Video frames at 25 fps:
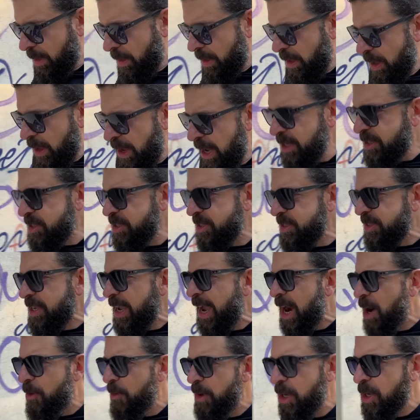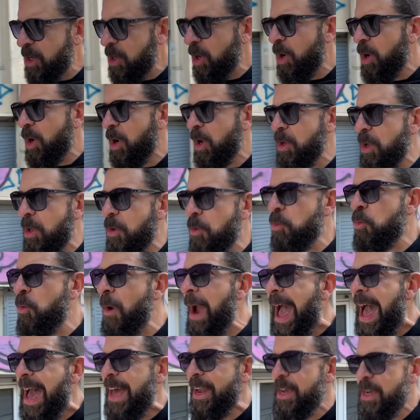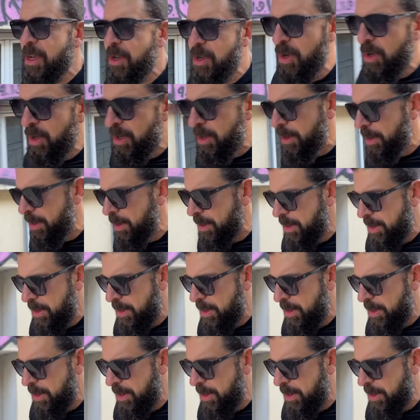hysterical, radical,